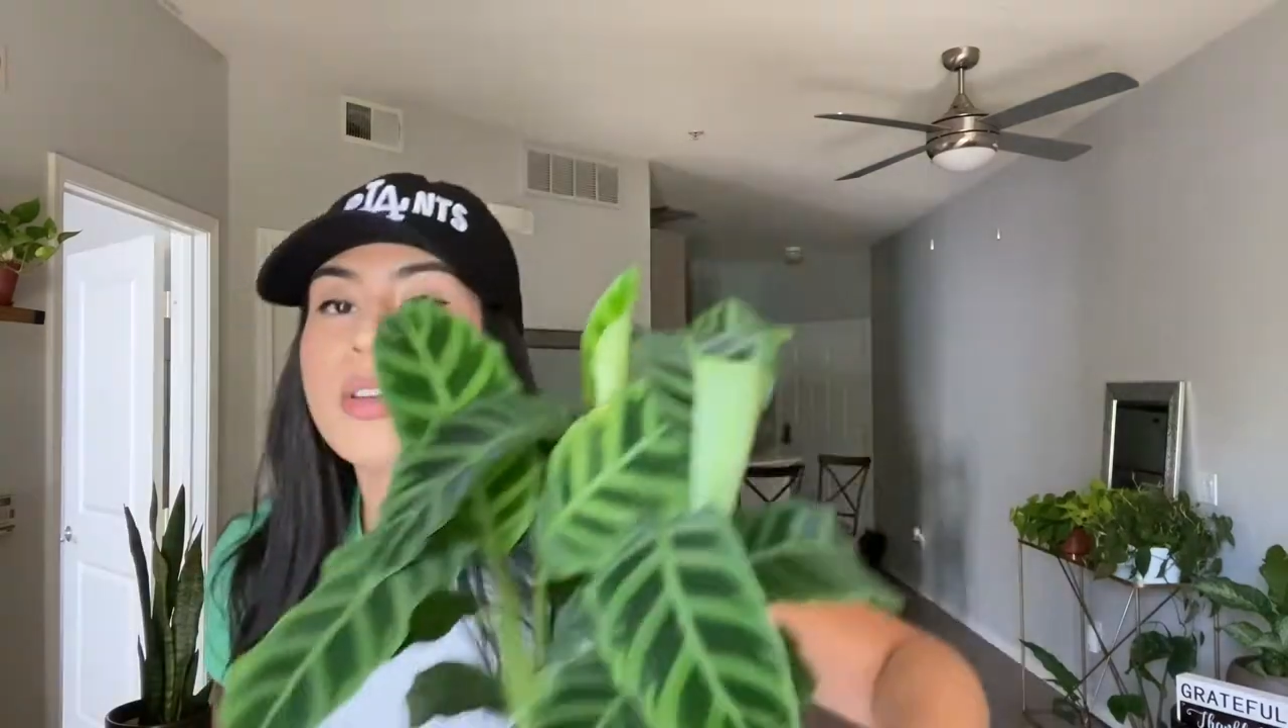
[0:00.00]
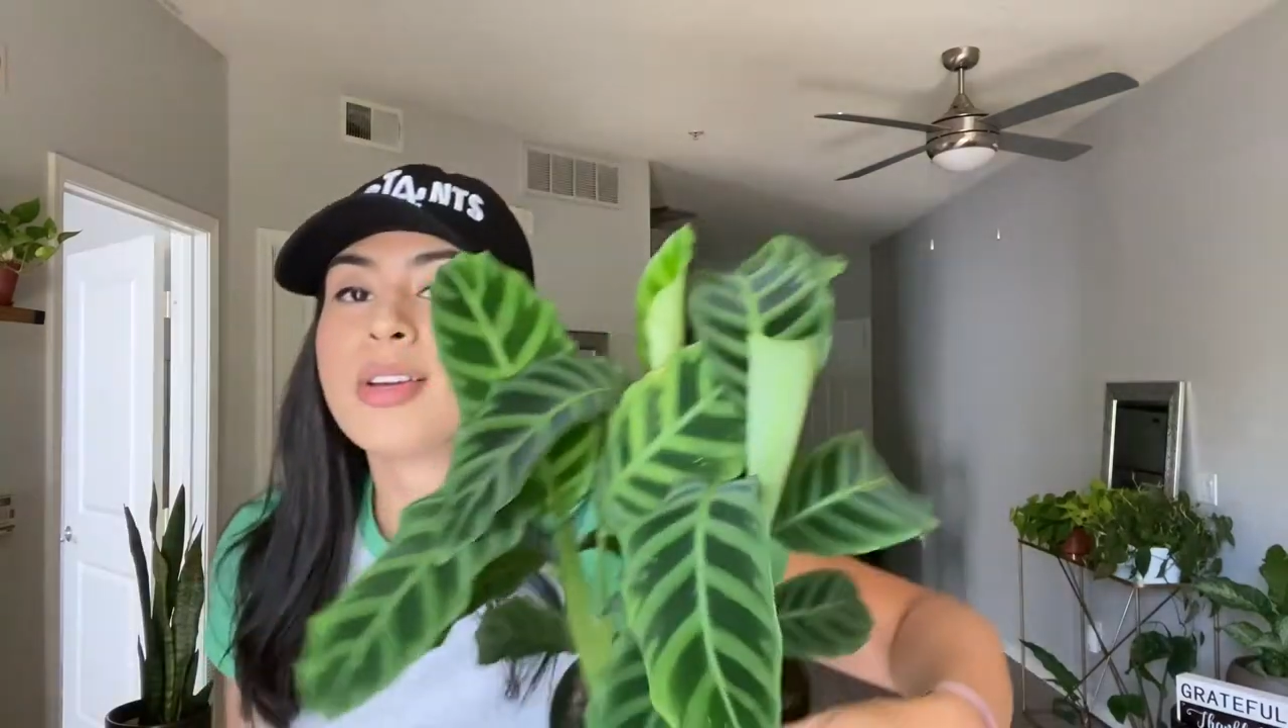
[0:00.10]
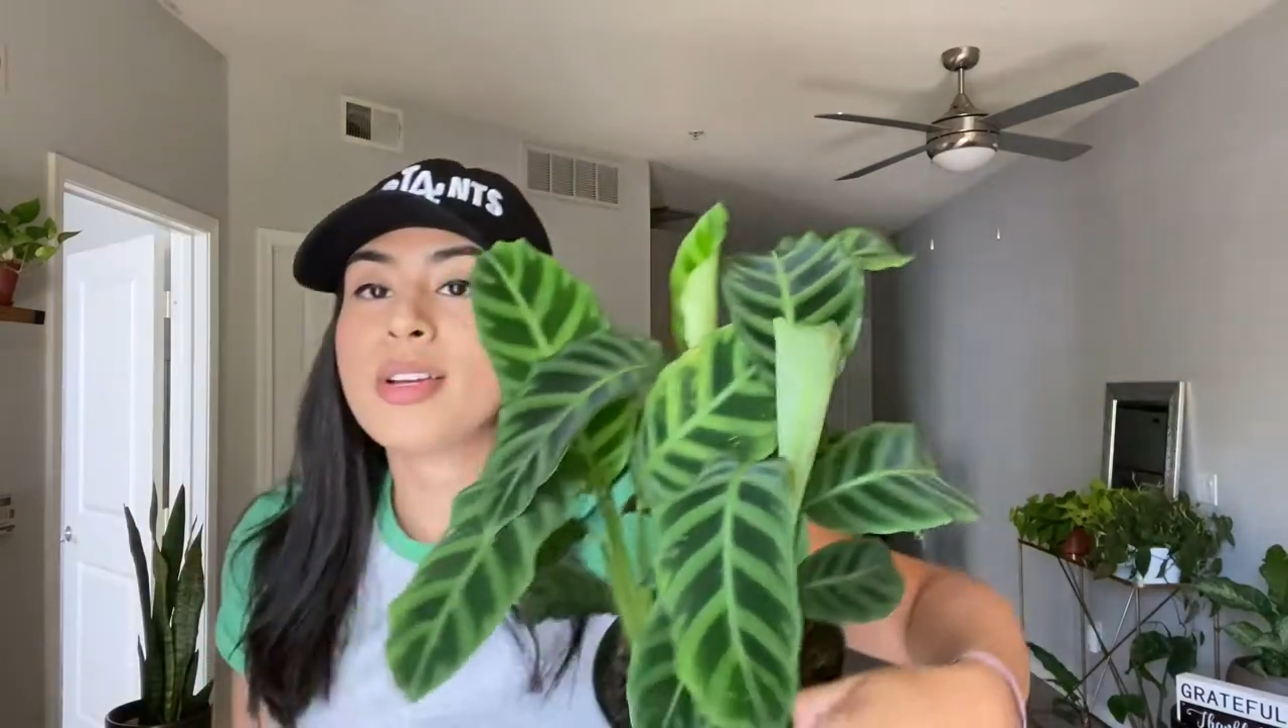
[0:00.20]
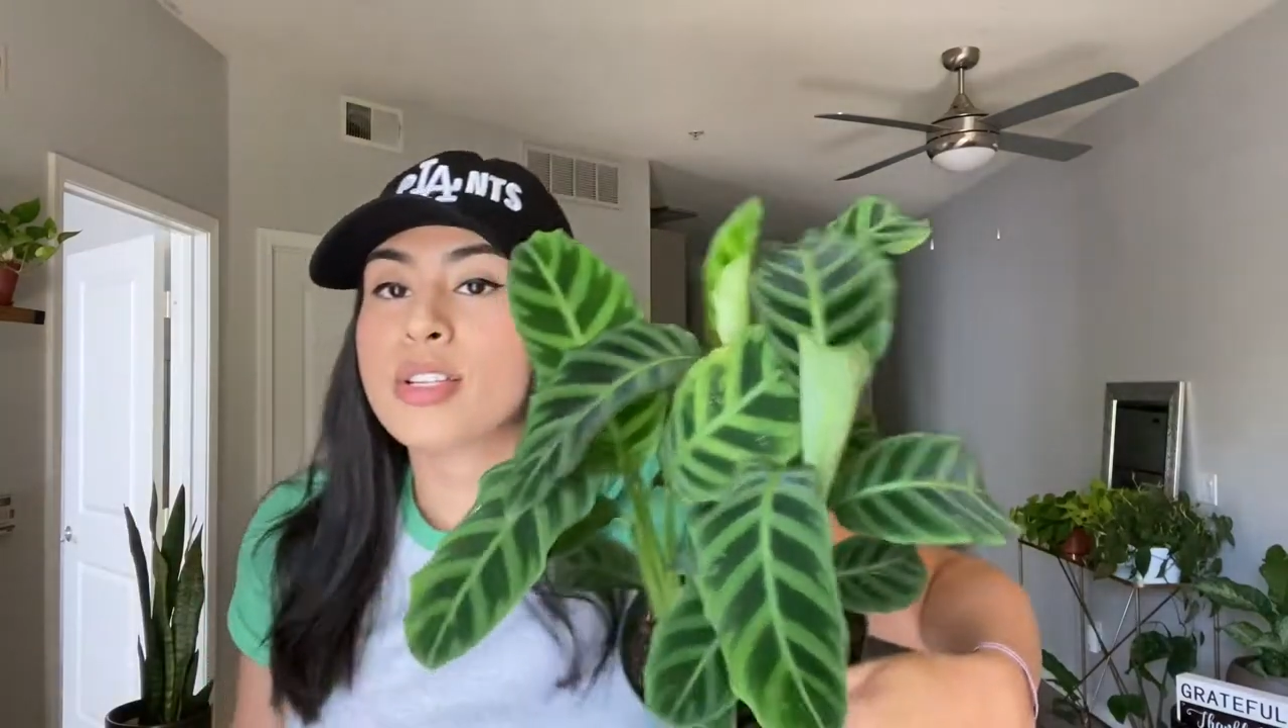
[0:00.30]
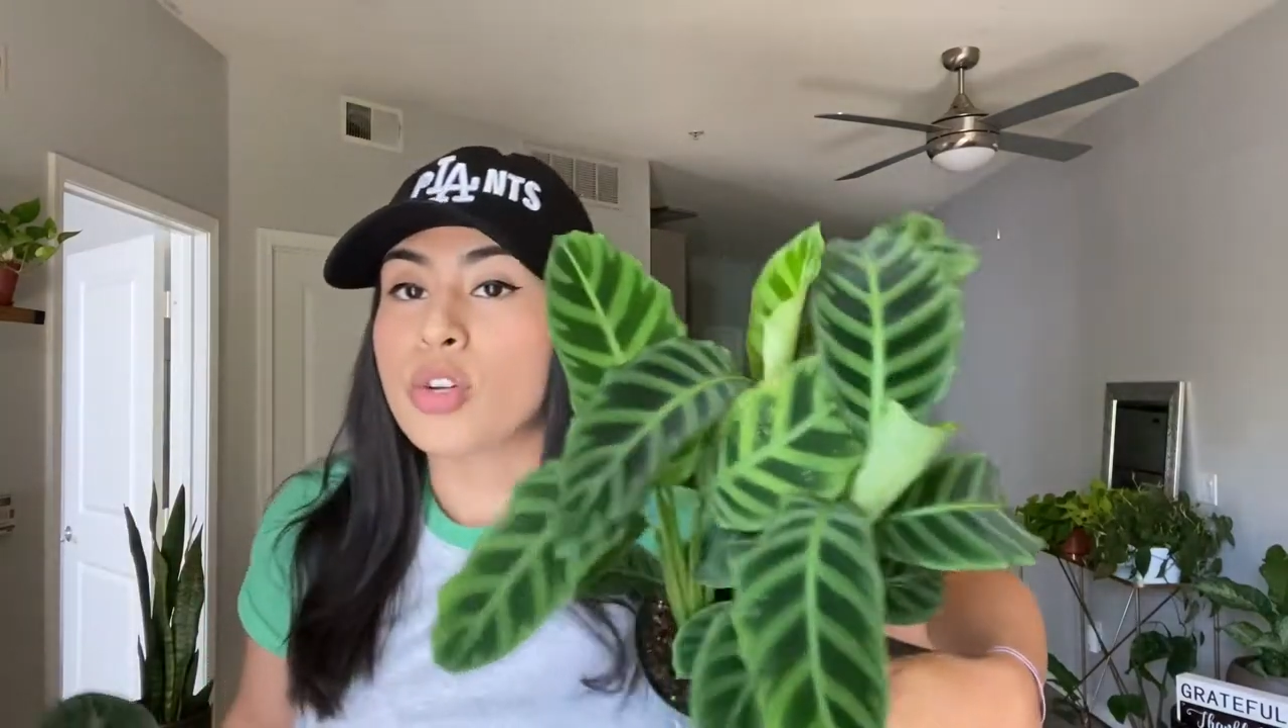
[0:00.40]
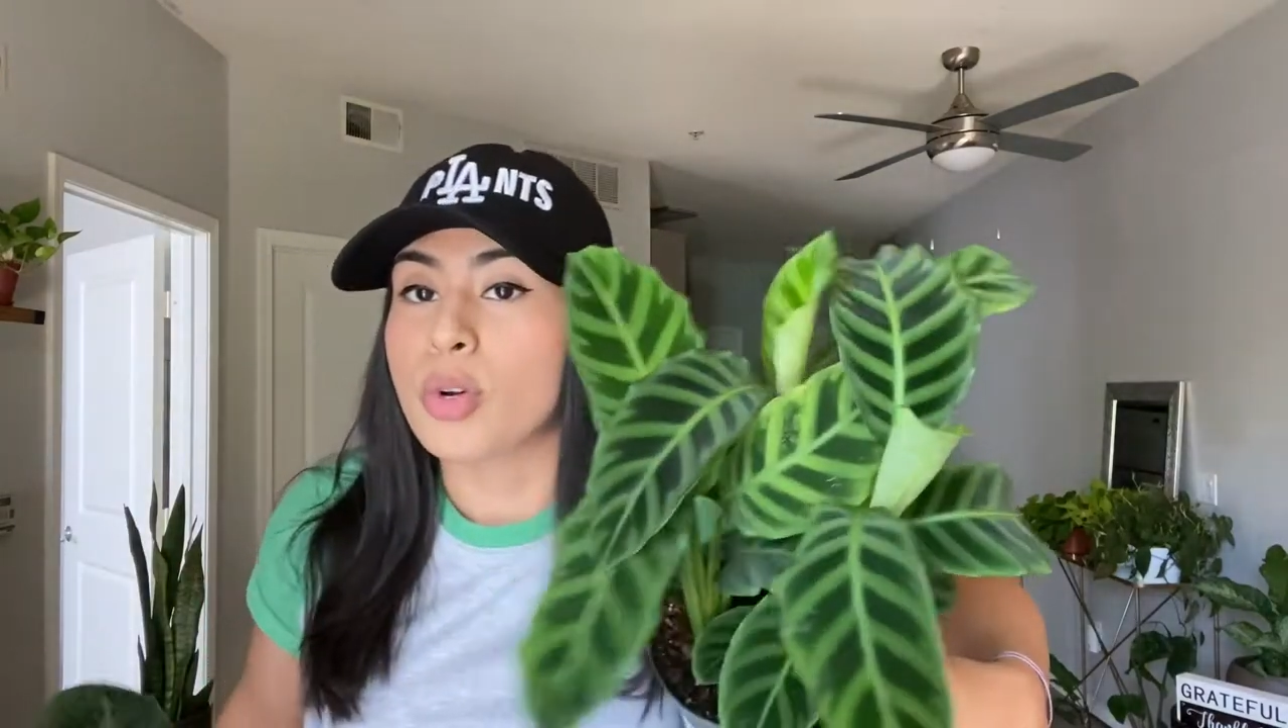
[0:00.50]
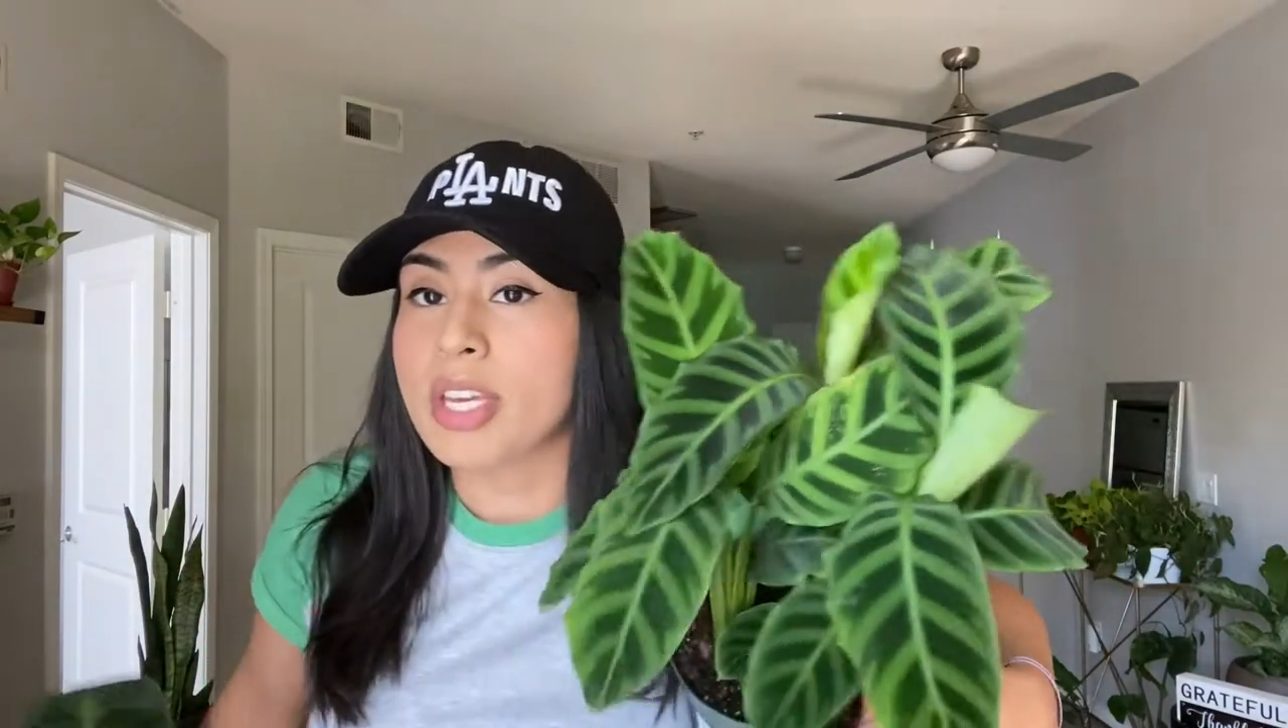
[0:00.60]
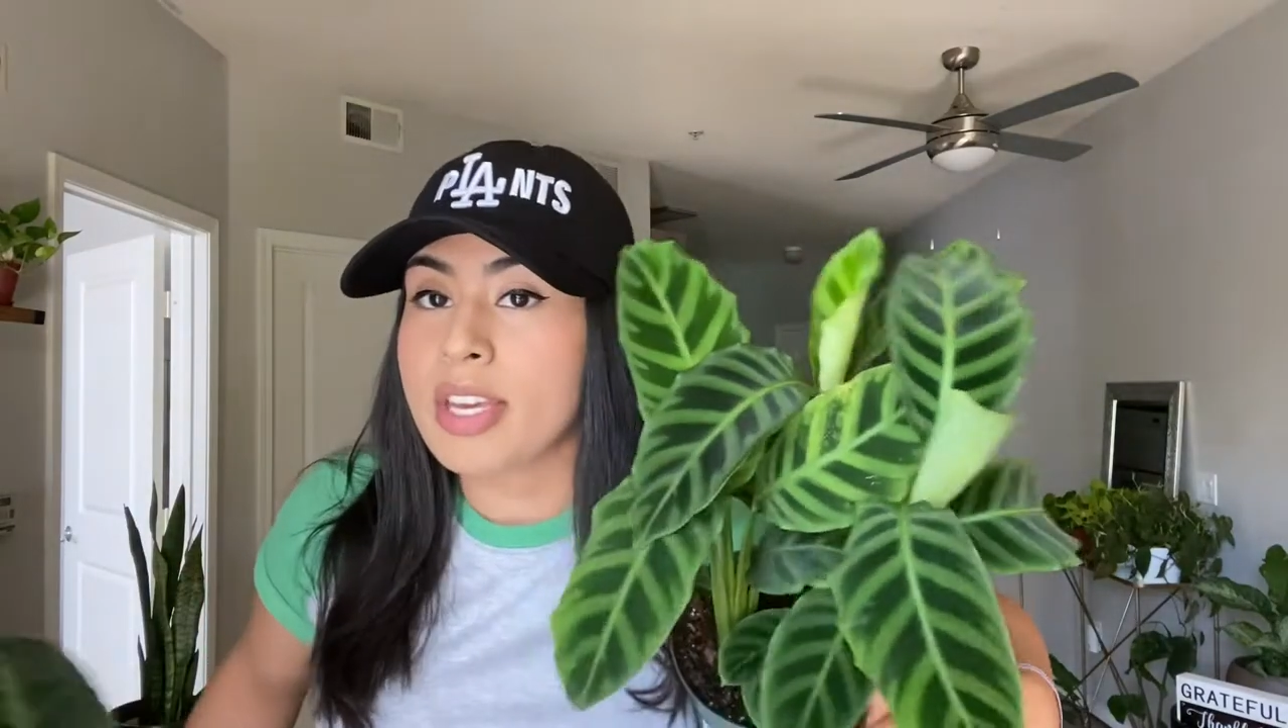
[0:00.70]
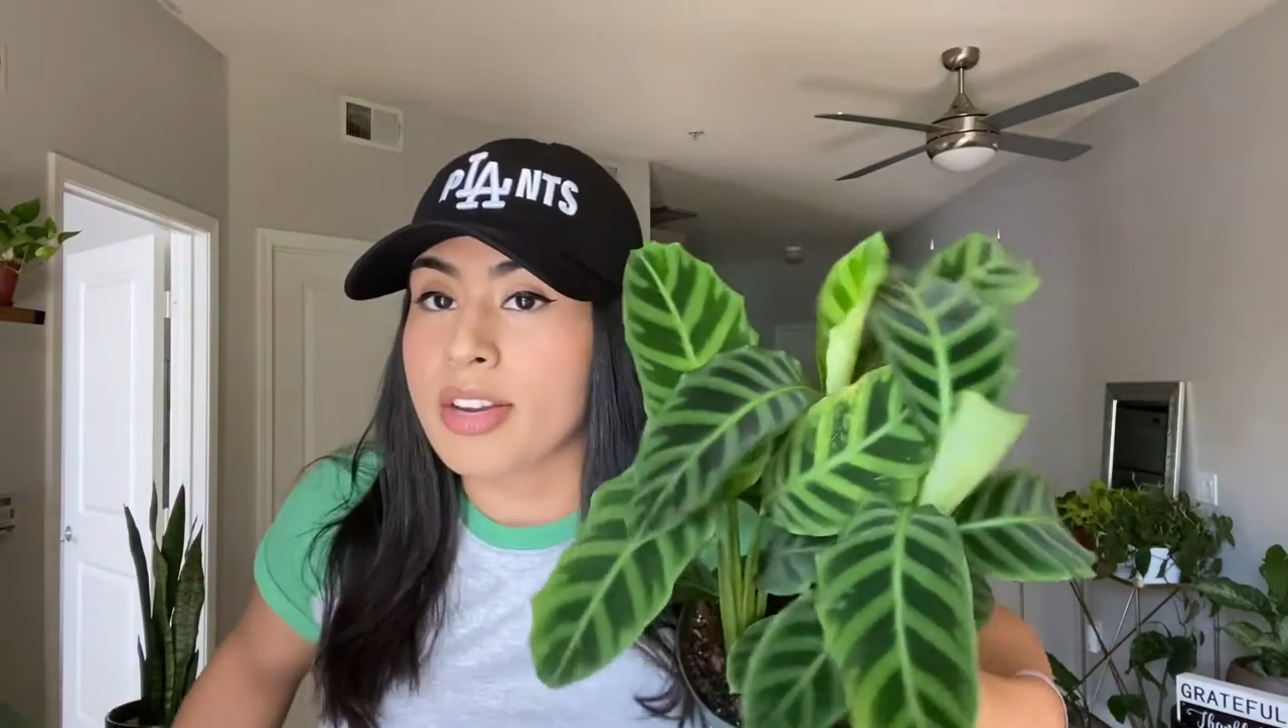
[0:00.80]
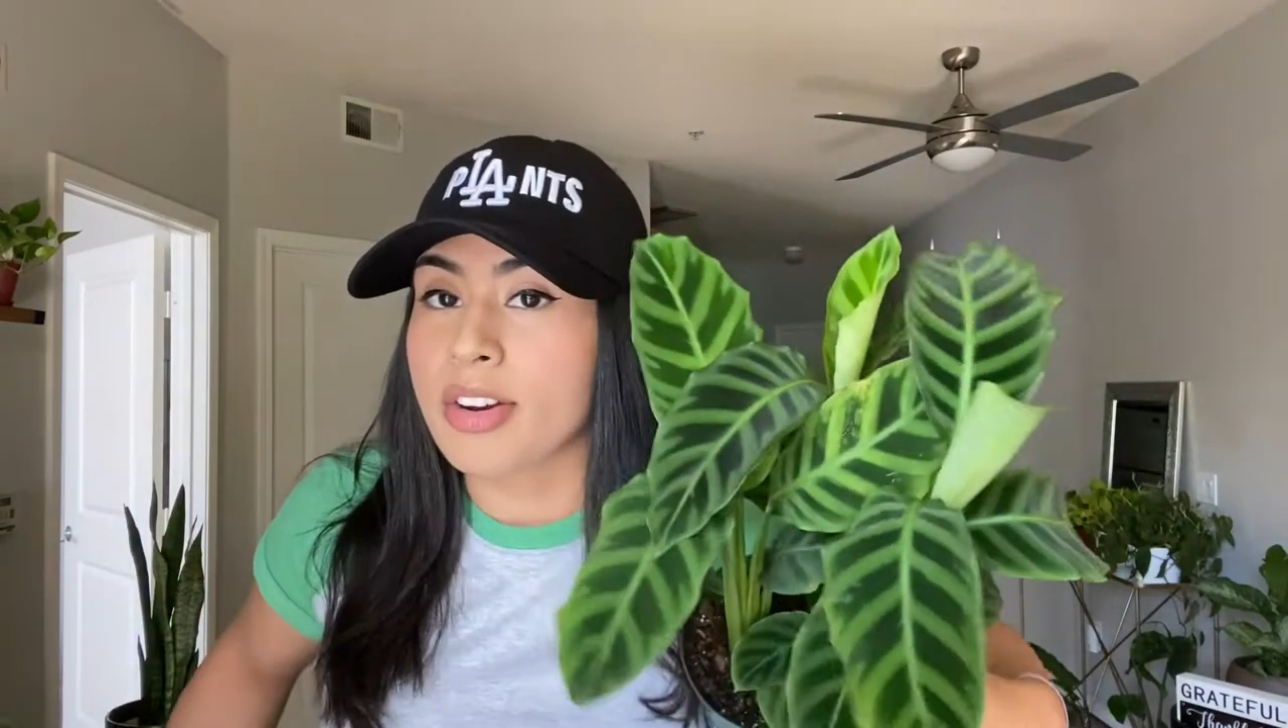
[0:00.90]
So
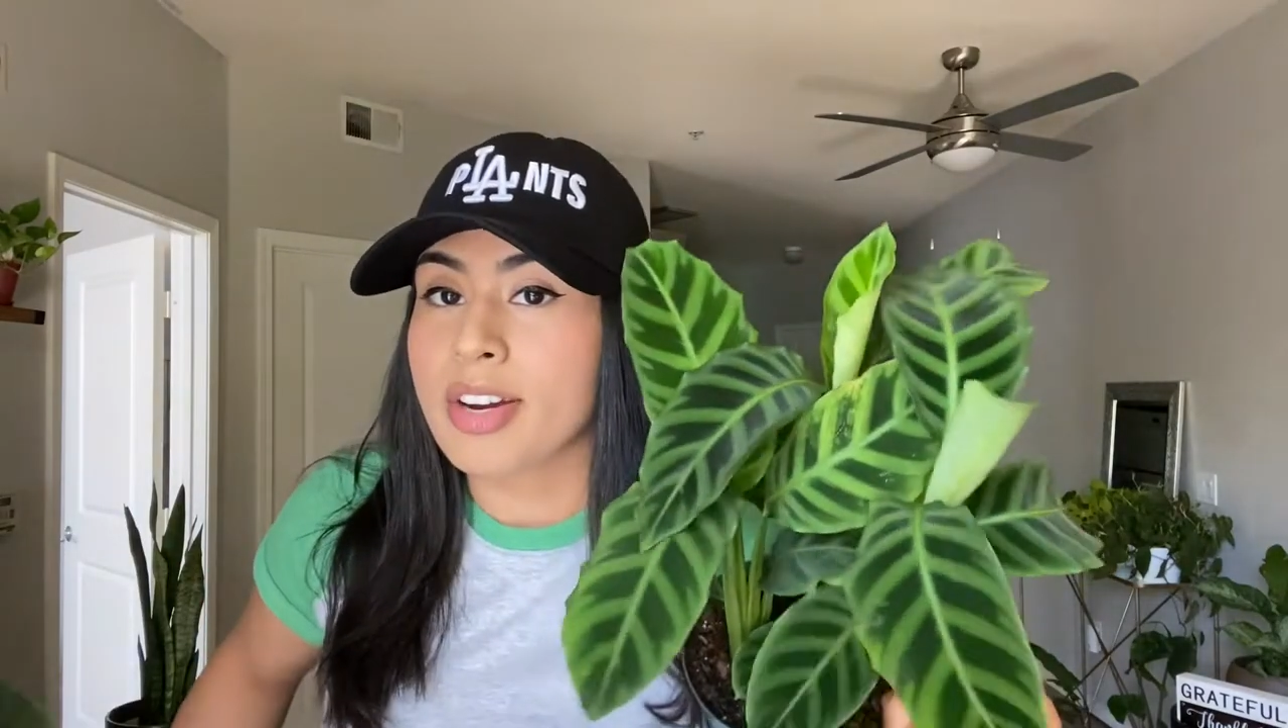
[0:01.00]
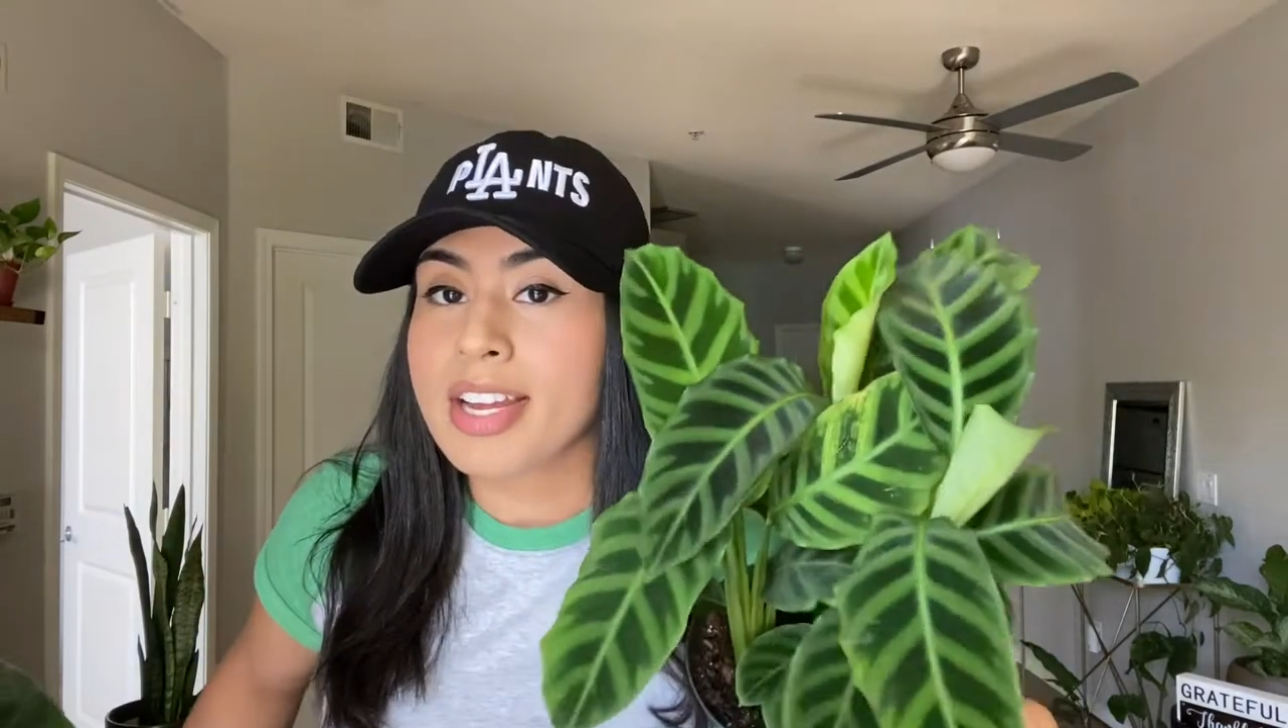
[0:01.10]
here